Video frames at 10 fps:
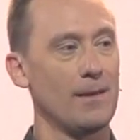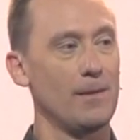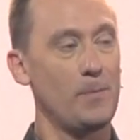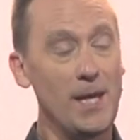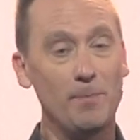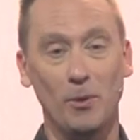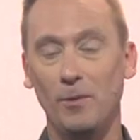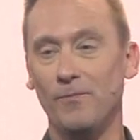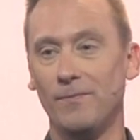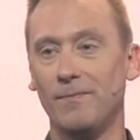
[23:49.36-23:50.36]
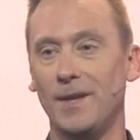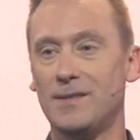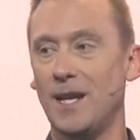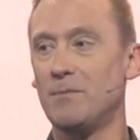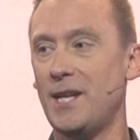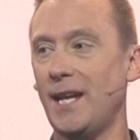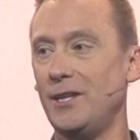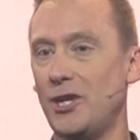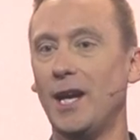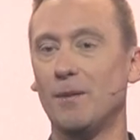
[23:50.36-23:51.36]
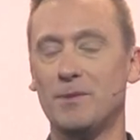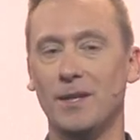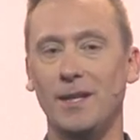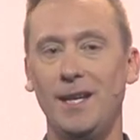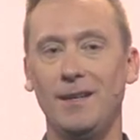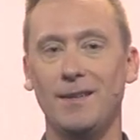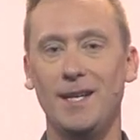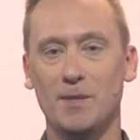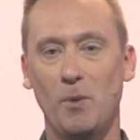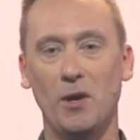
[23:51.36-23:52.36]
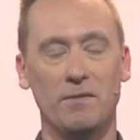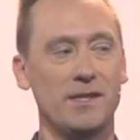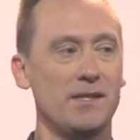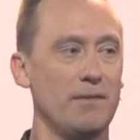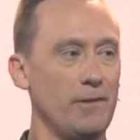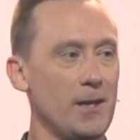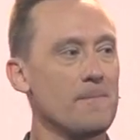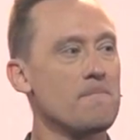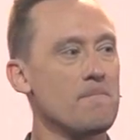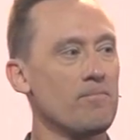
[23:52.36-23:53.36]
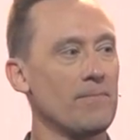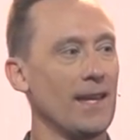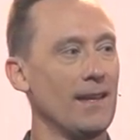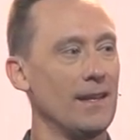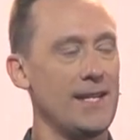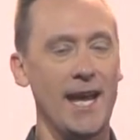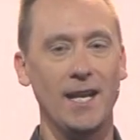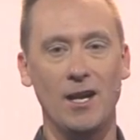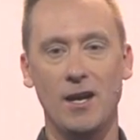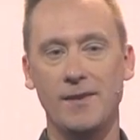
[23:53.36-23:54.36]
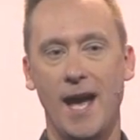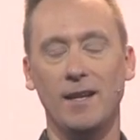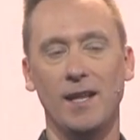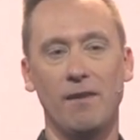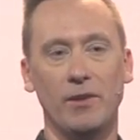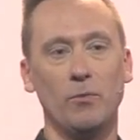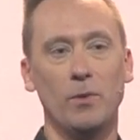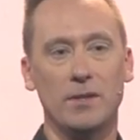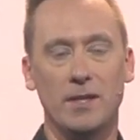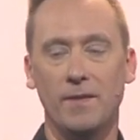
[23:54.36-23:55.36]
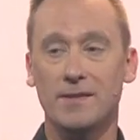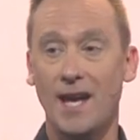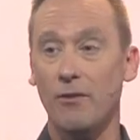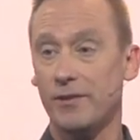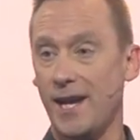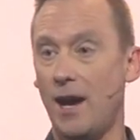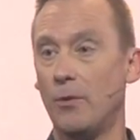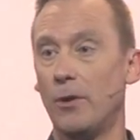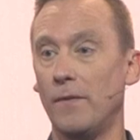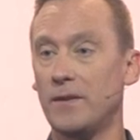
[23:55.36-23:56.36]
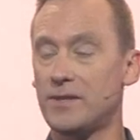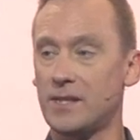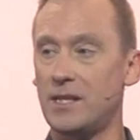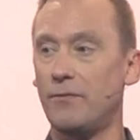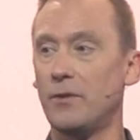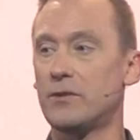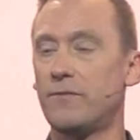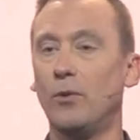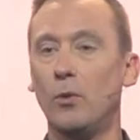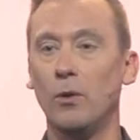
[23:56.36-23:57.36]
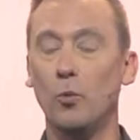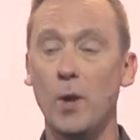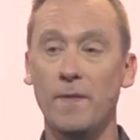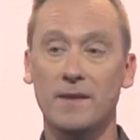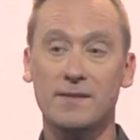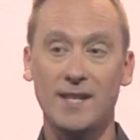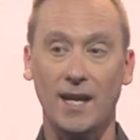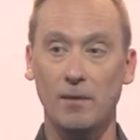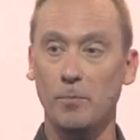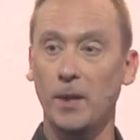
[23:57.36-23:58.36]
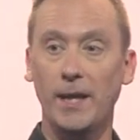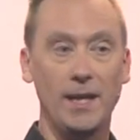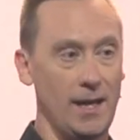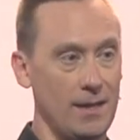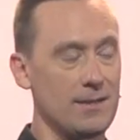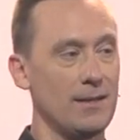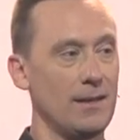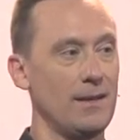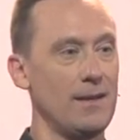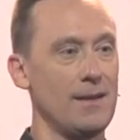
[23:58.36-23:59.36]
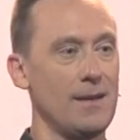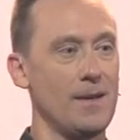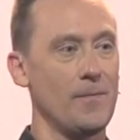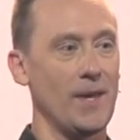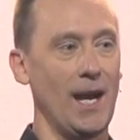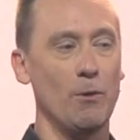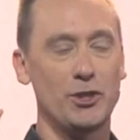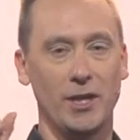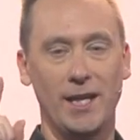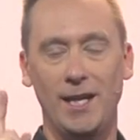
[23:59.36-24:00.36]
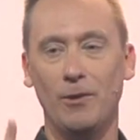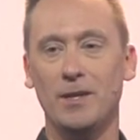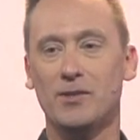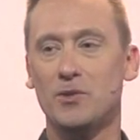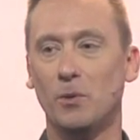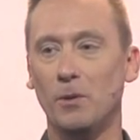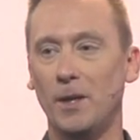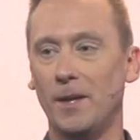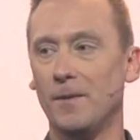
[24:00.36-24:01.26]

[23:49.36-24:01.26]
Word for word: people, his name's Danny Jacobson, he's a part of CCV. Danny on 9/11 was in the South Tower on the 61st floor when the second plane hit. And I want you to hear his story